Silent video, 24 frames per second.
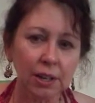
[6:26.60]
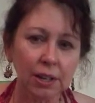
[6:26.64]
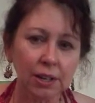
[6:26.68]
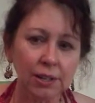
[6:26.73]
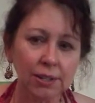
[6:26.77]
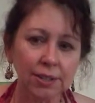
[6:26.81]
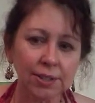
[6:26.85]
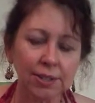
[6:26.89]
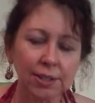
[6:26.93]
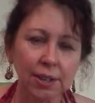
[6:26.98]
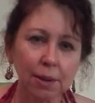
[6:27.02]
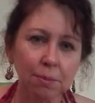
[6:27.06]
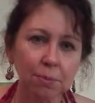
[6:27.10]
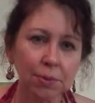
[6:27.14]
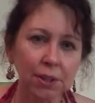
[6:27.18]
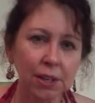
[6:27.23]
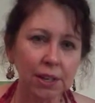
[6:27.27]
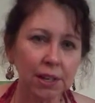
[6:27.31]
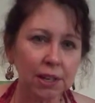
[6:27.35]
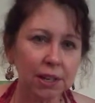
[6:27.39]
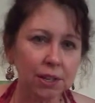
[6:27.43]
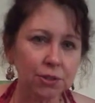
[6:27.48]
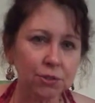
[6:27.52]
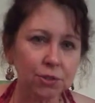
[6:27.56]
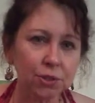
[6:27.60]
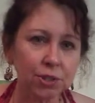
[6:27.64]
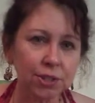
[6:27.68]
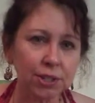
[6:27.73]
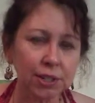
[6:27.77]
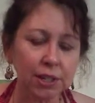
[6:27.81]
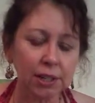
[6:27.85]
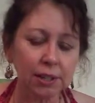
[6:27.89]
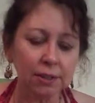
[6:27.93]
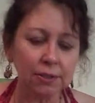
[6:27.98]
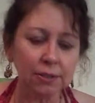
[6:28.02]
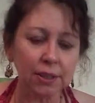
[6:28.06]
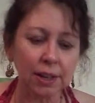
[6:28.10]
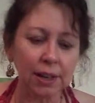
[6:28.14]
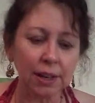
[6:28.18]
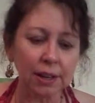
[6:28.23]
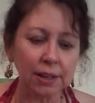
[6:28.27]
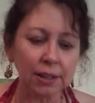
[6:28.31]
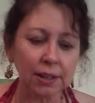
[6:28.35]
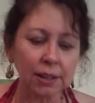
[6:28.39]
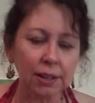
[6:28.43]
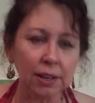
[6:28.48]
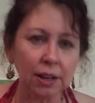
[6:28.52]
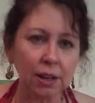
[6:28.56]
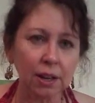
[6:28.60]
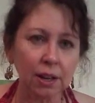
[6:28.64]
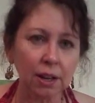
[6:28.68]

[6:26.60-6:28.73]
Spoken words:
something interesting that